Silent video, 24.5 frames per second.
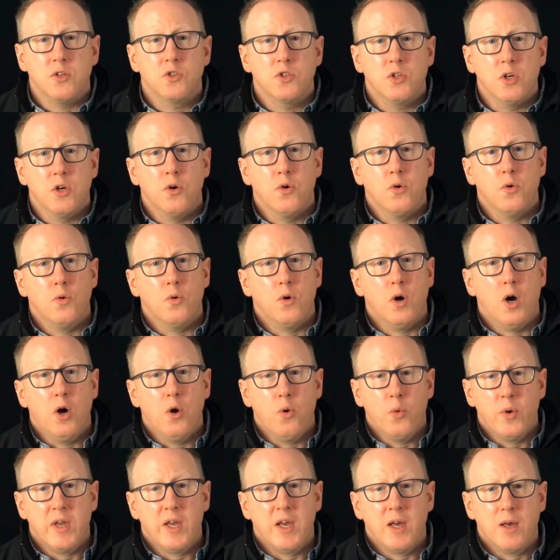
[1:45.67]
So
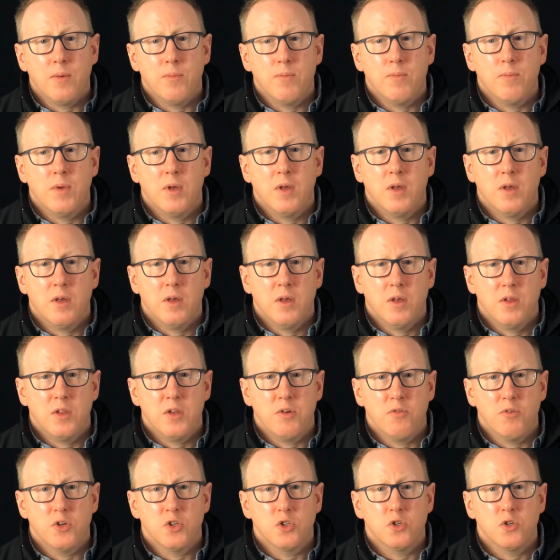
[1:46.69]
OEM, the
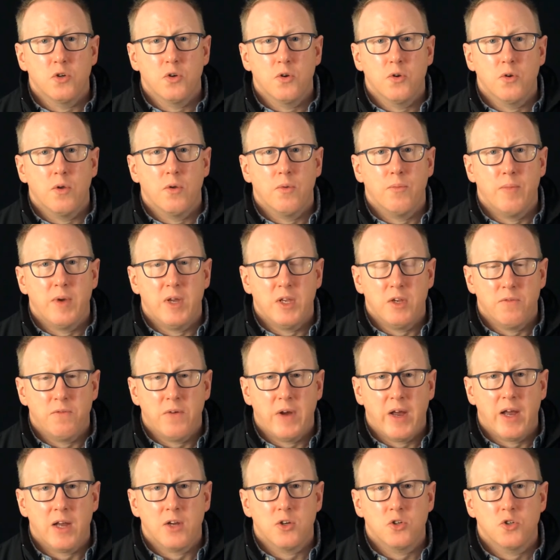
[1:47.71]
original
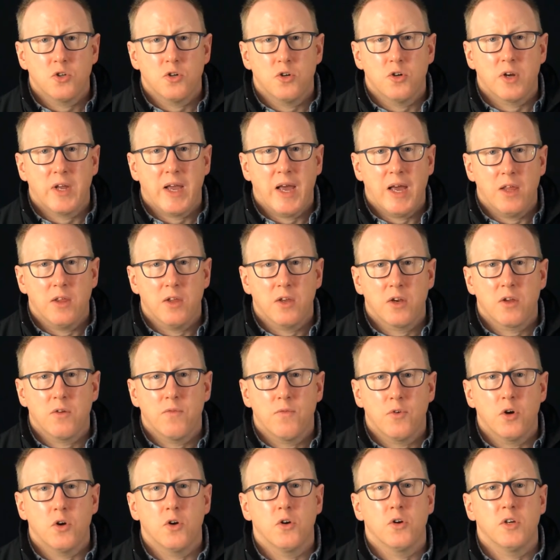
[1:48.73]
manufacturer catalytic
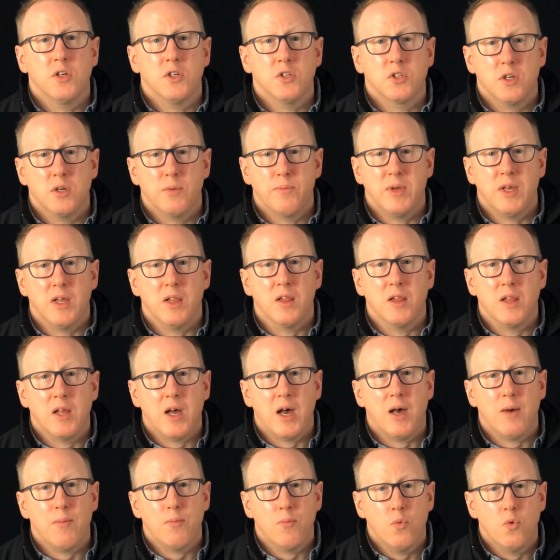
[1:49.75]
converter is gonna be a
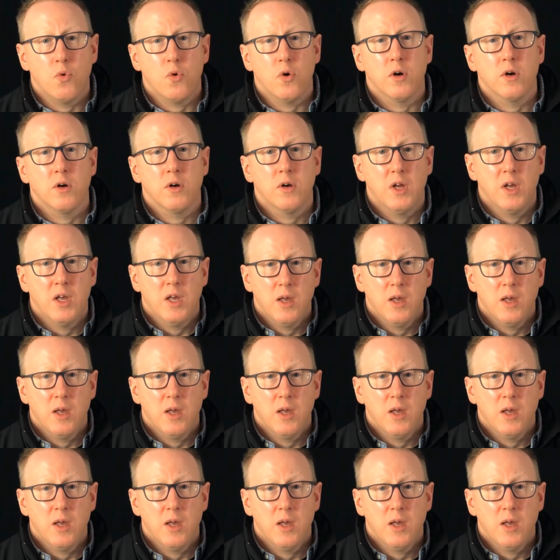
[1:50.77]
lot more